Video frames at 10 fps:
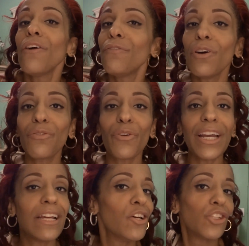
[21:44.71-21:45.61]
feel
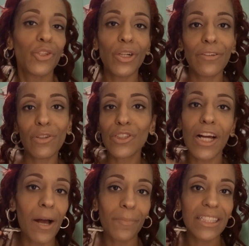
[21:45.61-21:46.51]
free to leave those
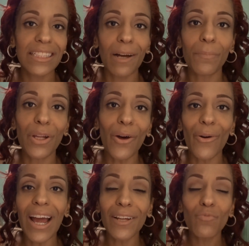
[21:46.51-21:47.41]
comments down
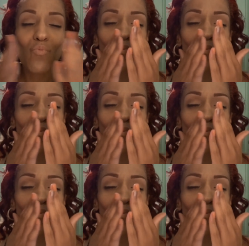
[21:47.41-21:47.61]
below. And